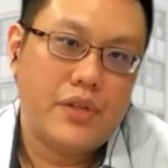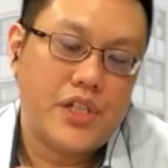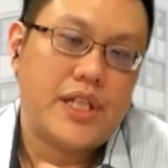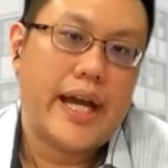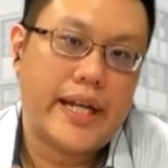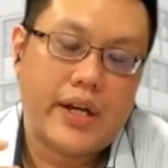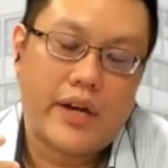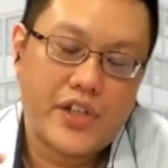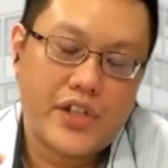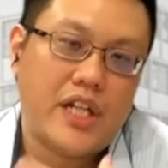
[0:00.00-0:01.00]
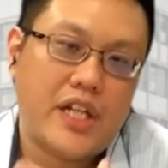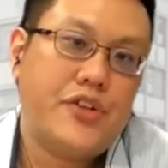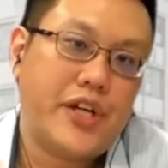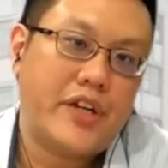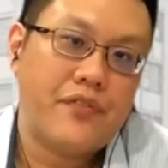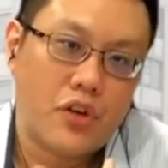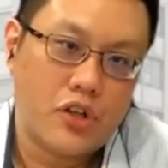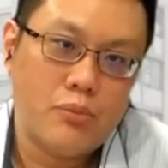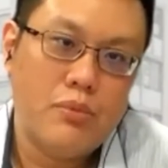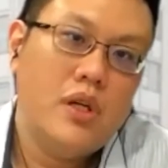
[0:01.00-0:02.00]
which is the average daily trading
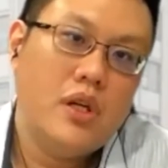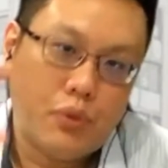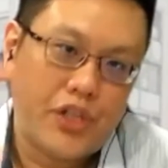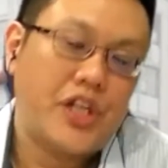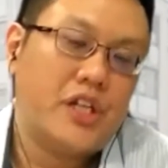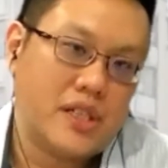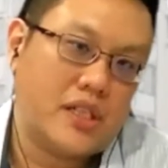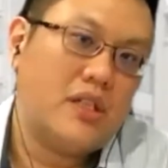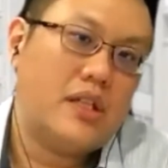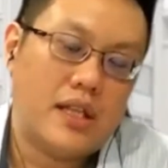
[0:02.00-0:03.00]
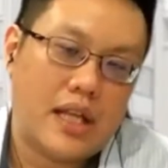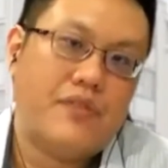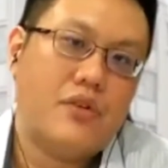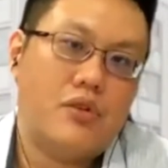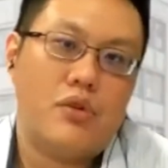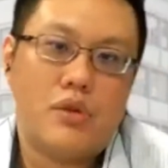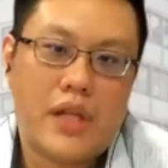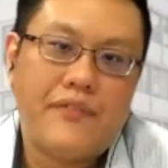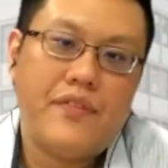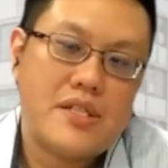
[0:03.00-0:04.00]
volume, reaching a certain level. So
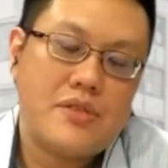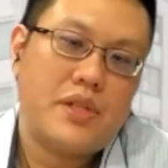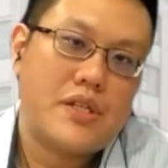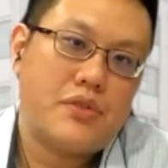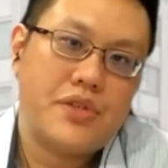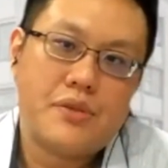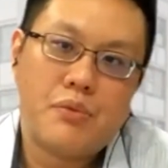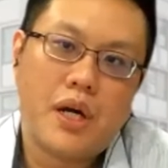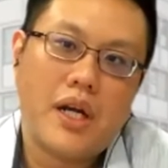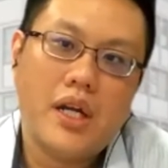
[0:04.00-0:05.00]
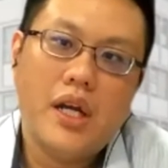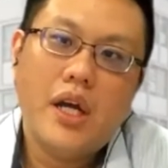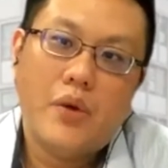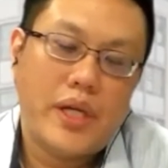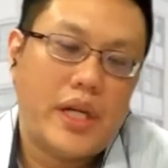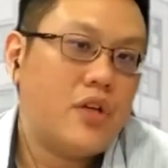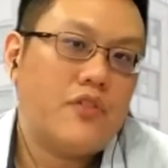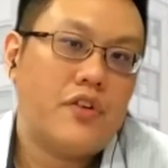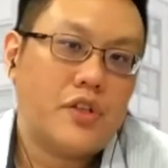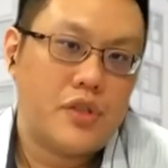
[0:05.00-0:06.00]
that's the reason why we definitely look
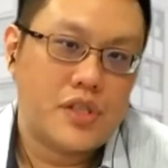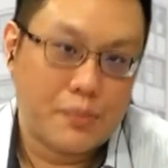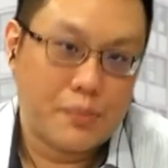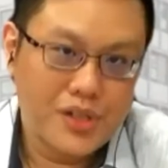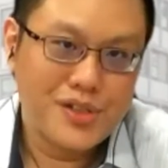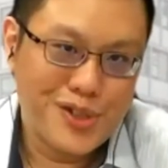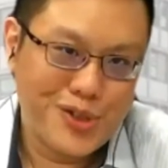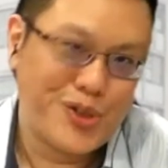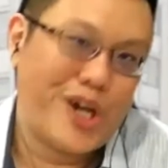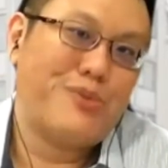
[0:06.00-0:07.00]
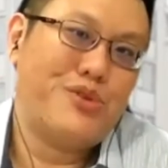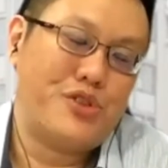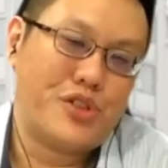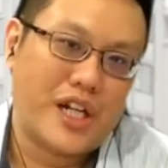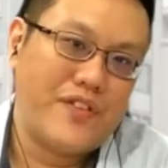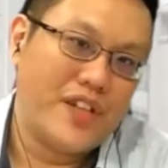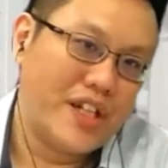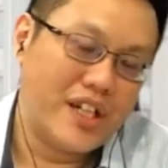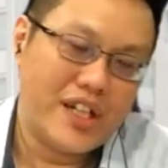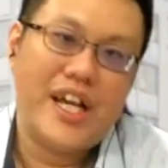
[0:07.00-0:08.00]
forward to your support to help to drive
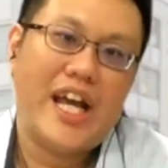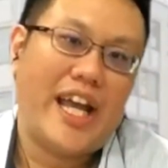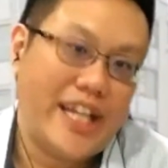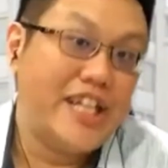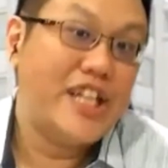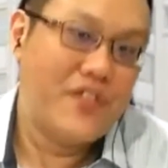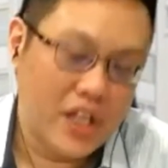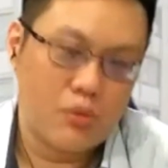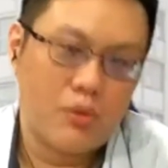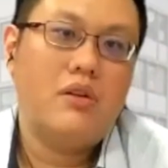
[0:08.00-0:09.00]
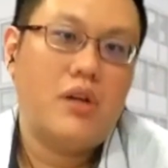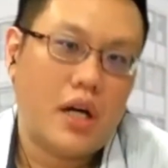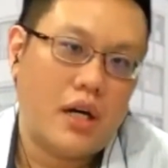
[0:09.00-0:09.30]
the ADTV as well.